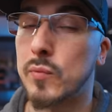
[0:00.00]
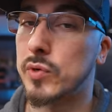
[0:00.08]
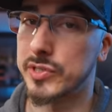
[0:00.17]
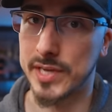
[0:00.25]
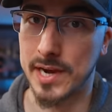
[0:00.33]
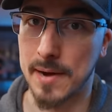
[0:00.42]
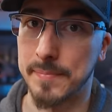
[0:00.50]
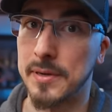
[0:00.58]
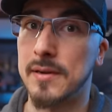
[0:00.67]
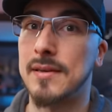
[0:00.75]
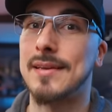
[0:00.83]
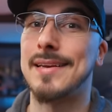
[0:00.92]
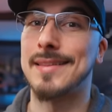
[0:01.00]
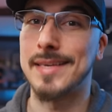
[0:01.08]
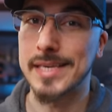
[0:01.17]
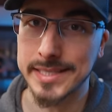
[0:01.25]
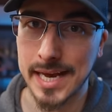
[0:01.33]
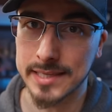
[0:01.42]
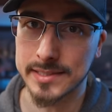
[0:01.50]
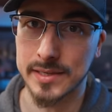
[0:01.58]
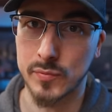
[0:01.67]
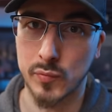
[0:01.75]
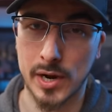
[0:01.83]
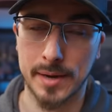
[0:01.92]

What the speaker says: were set up in the exact same way.